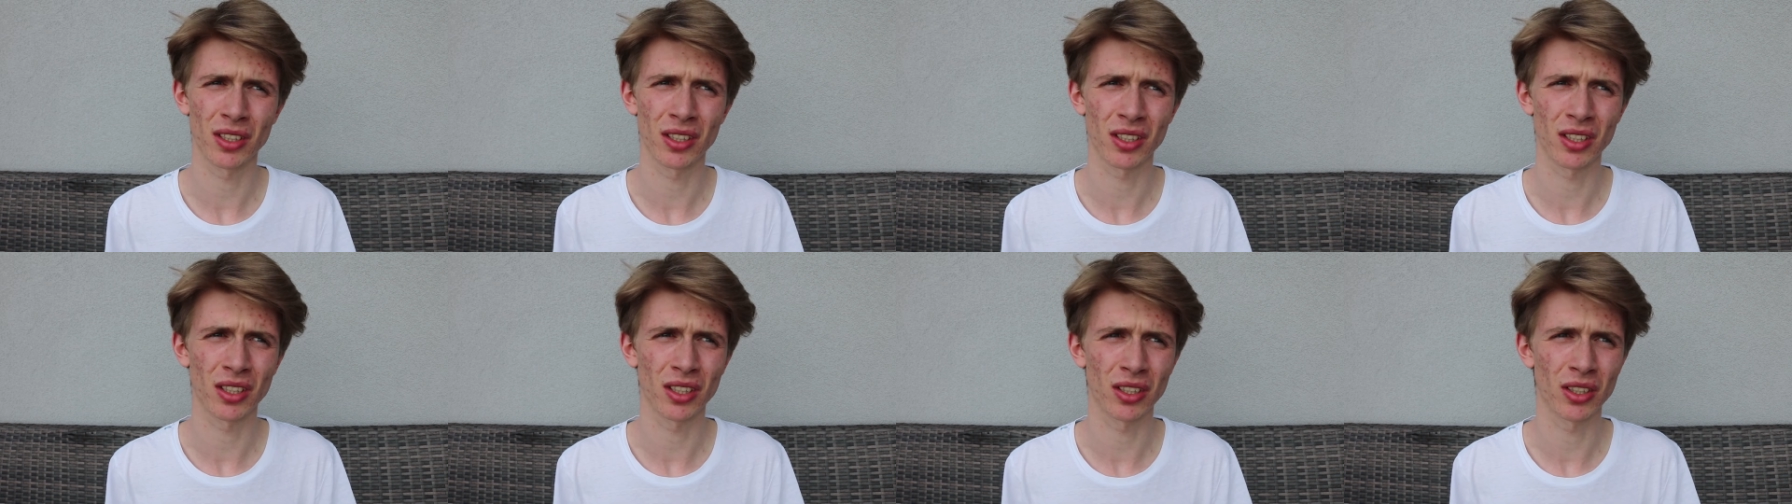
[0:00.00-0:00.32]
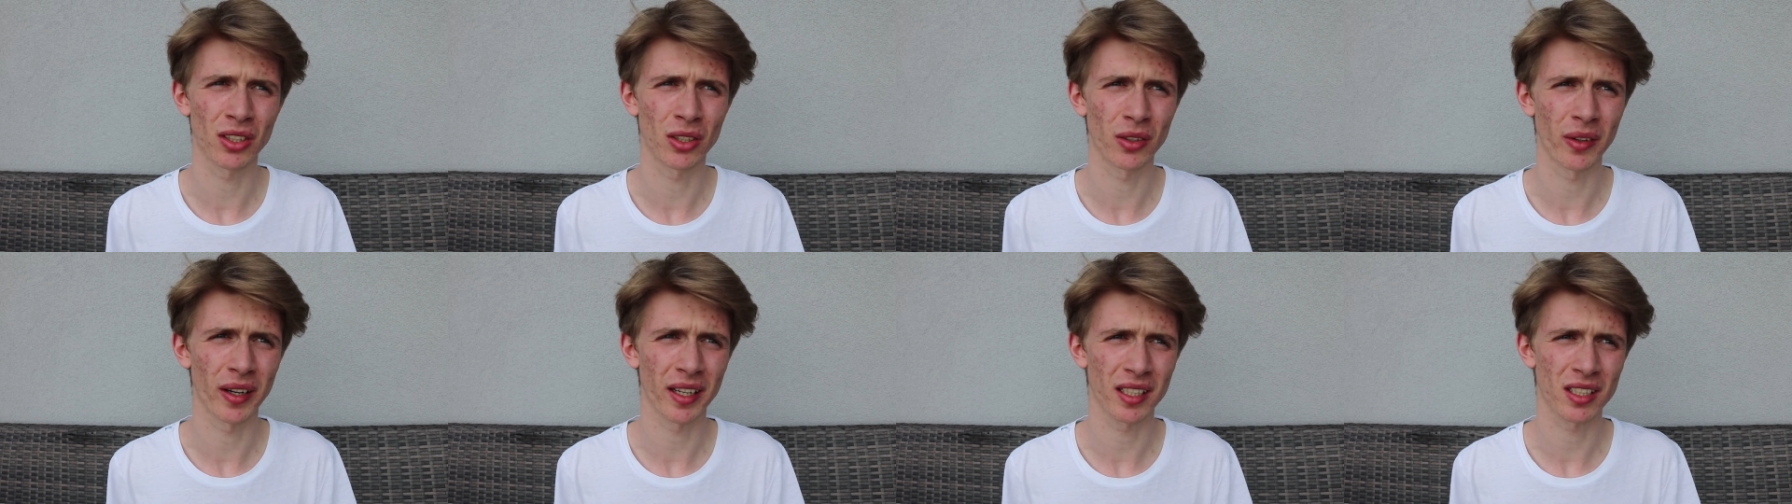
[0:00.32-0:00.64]

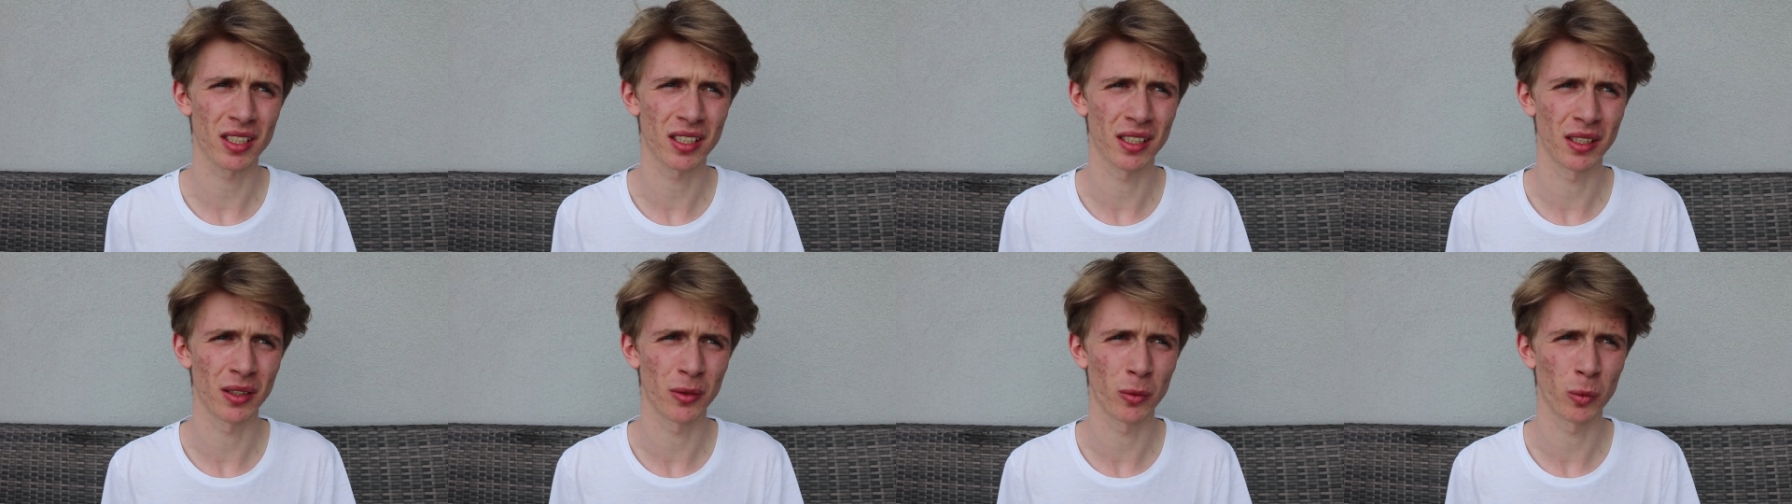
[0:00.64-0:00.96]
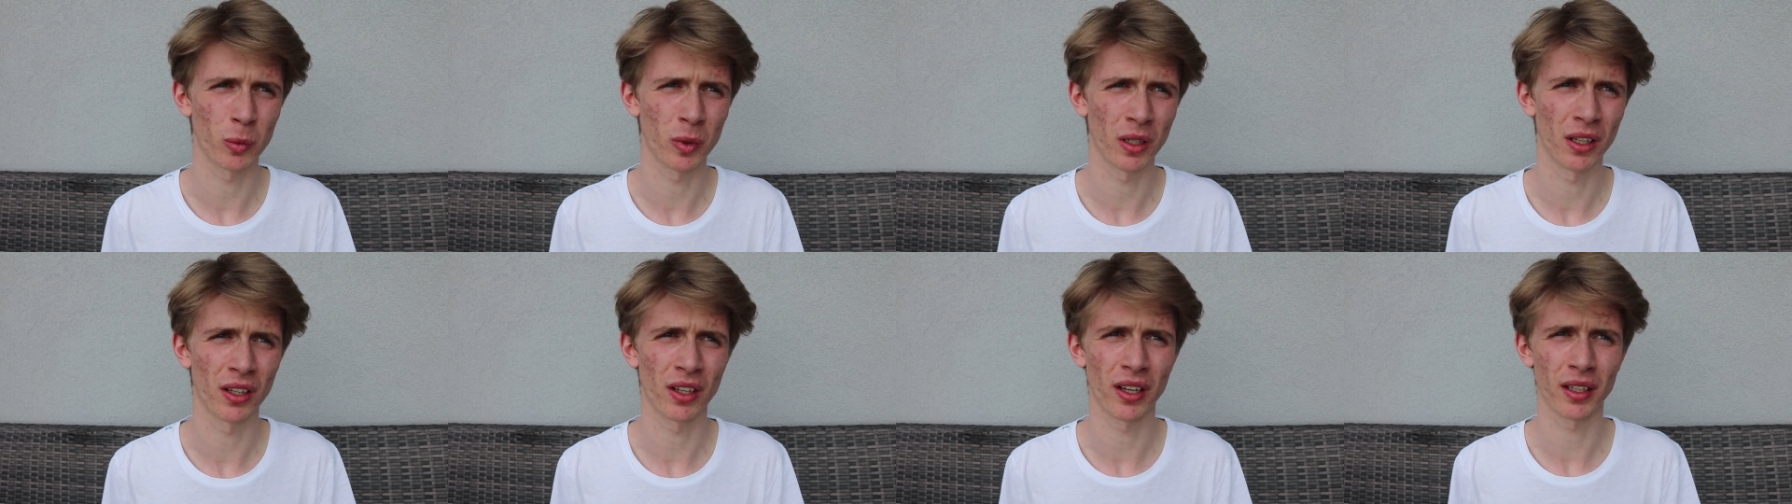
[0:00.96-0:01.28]
you actually
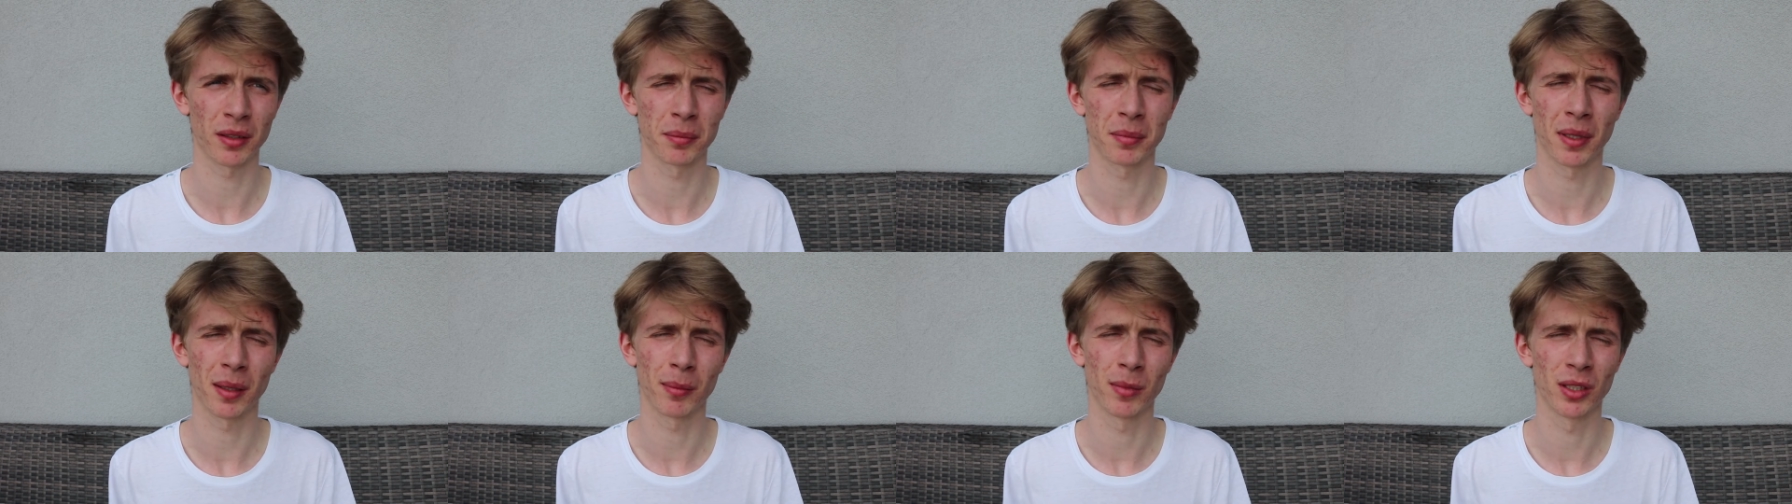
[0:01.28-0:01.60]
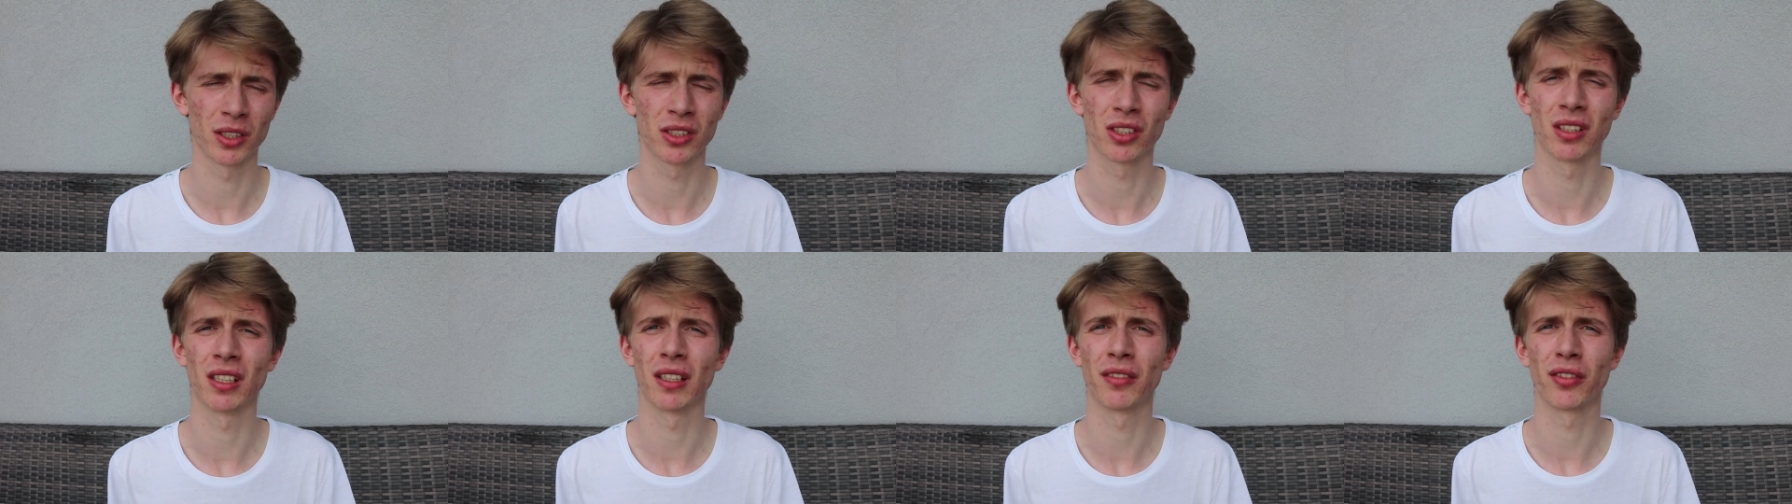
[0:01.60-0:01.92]
will not be
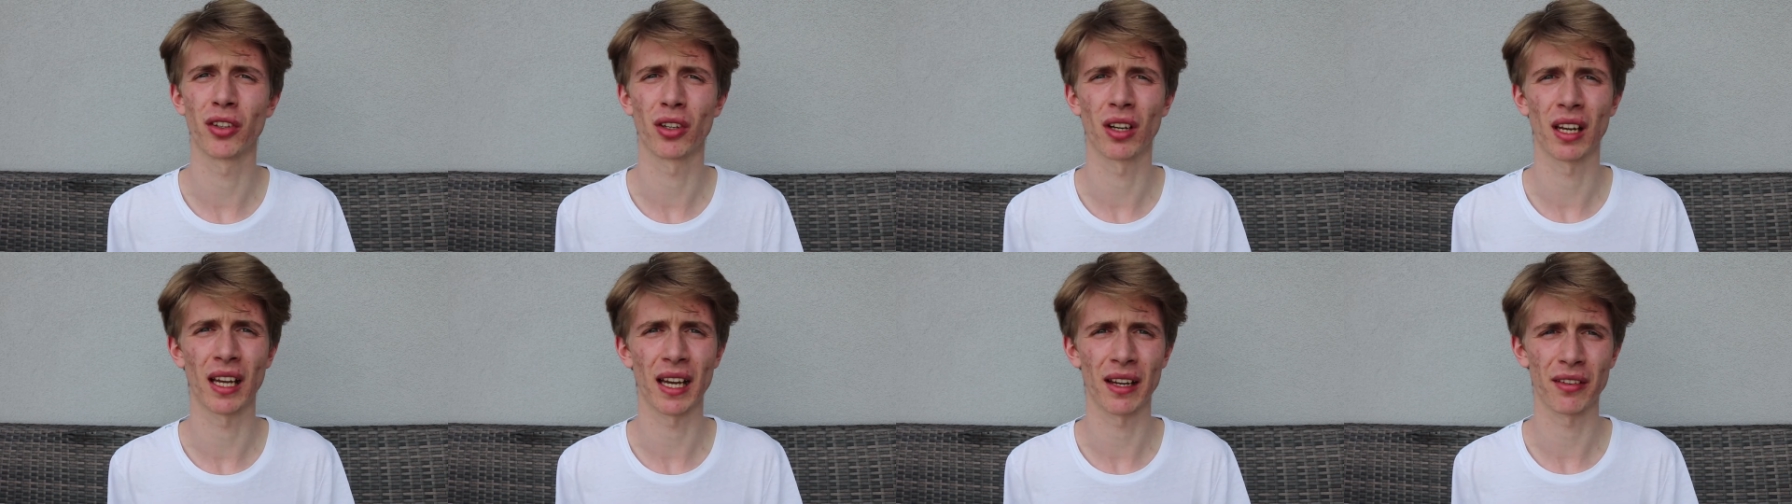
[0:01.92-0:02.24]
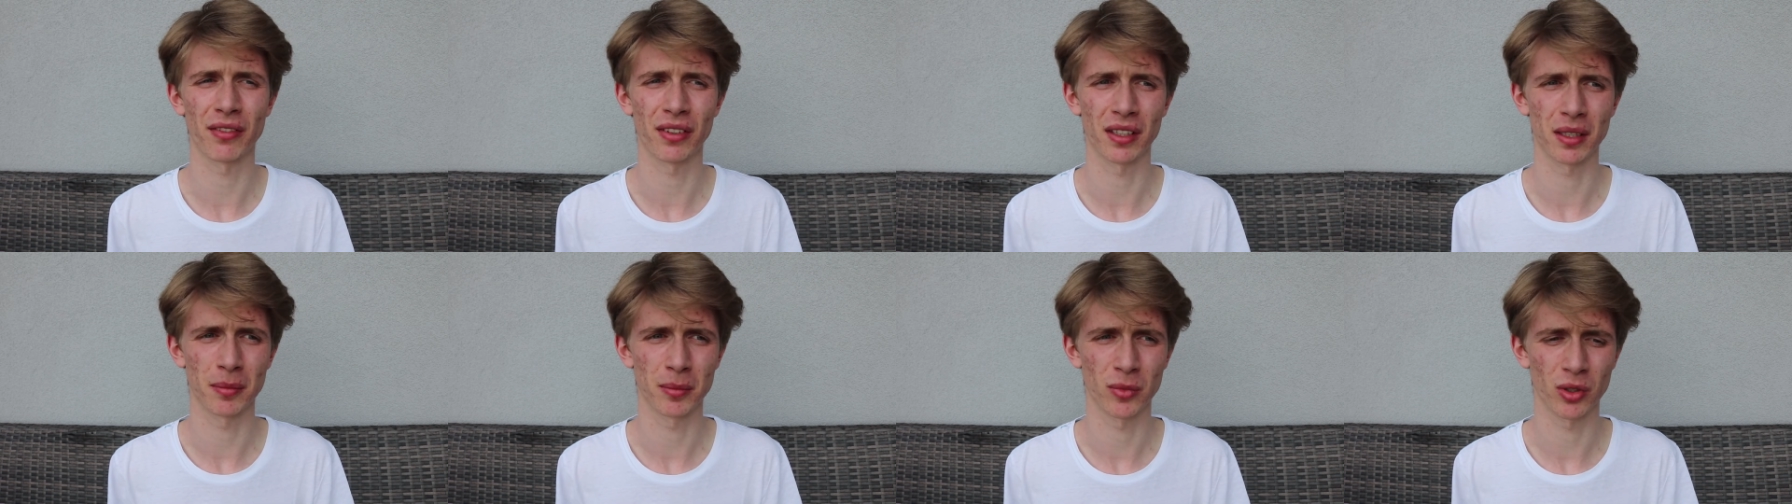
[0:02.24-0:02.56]
able to live your
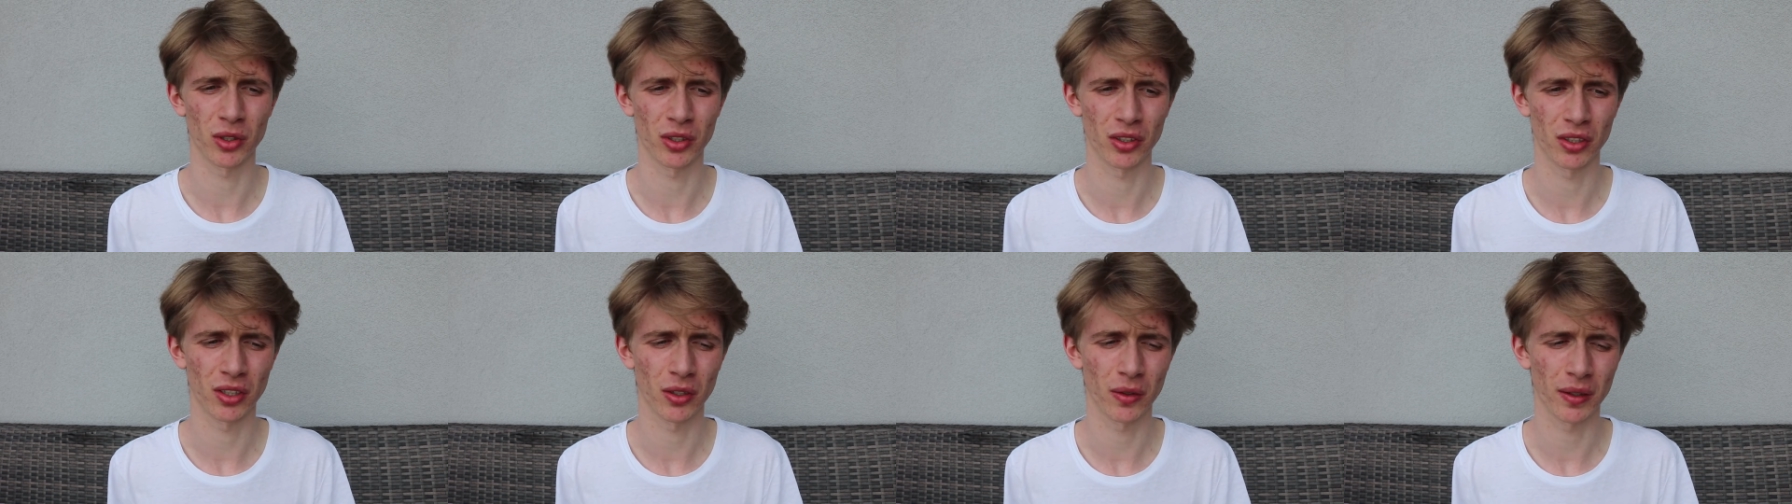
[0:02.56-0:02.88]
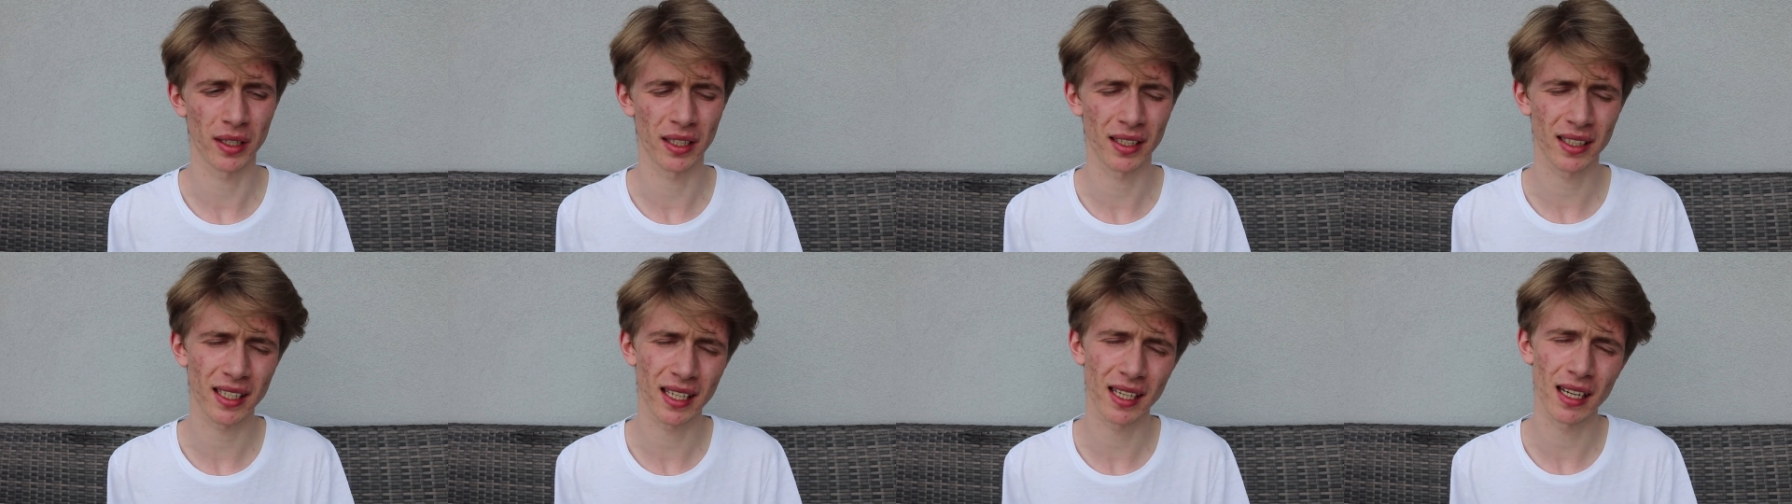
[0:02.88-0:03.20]
life anymore you know
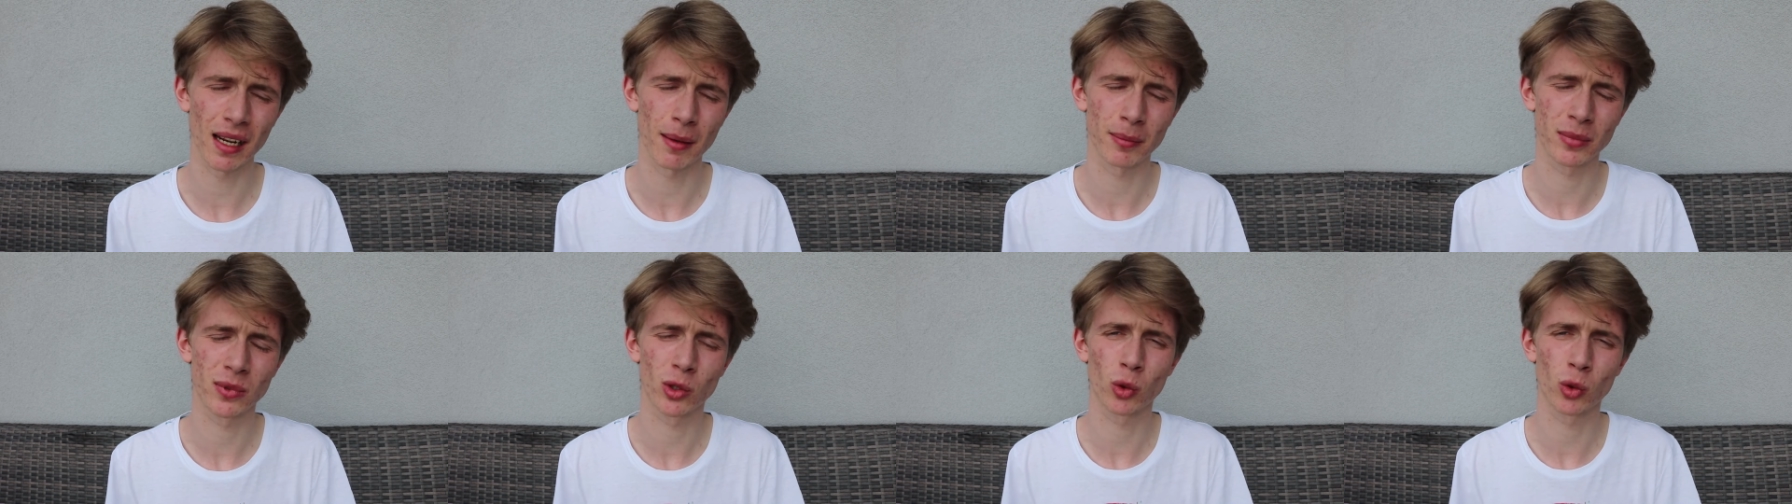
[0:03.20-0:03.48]
and again i'm